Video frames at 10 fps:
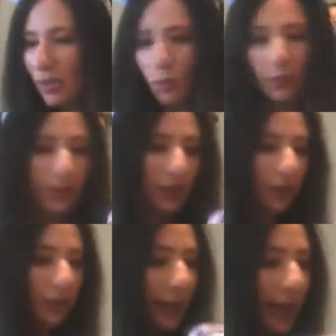with you.
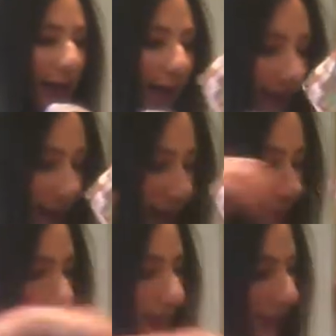And
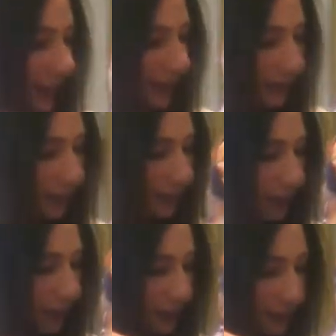then I think we
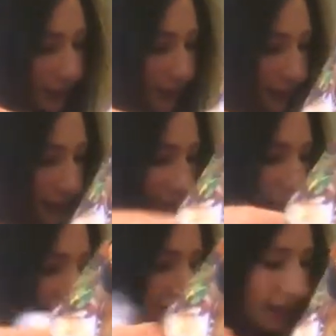are on to the
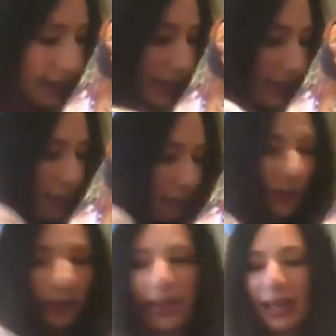last item.
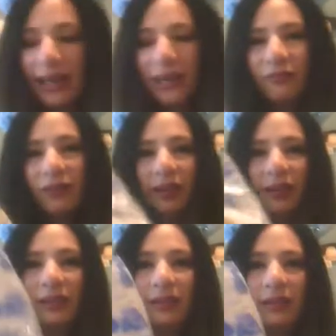We have
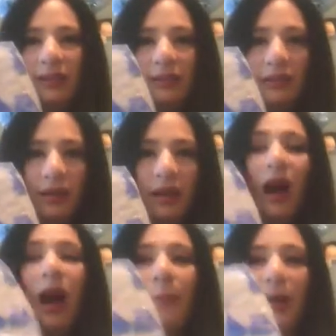
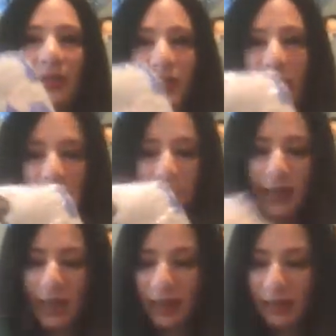a poncho.
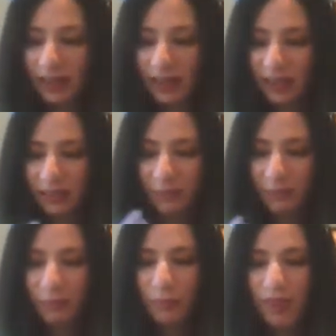And
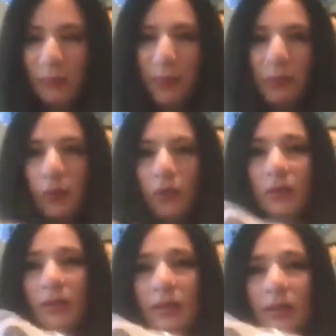most
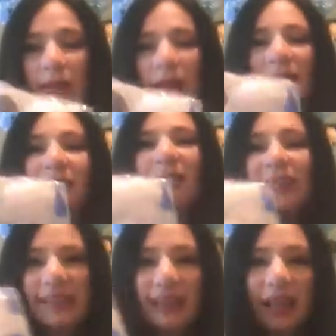people at
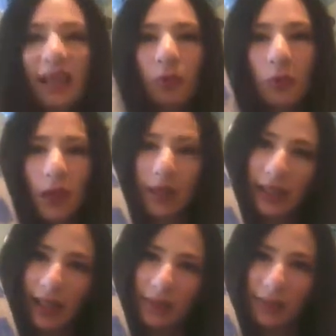Disneyland will not
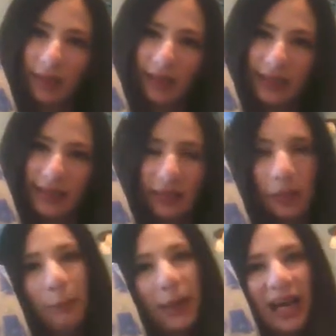carry one of these in their
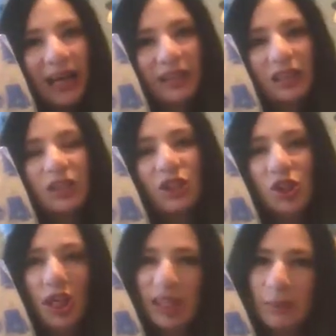bag
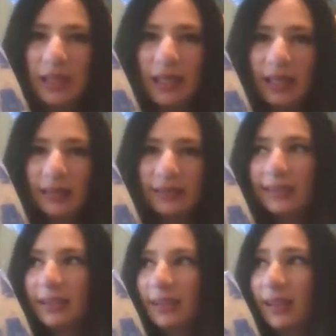just because
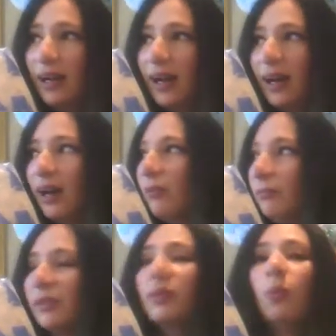
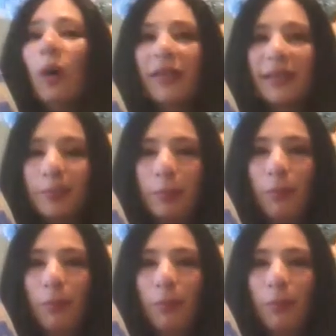the weather's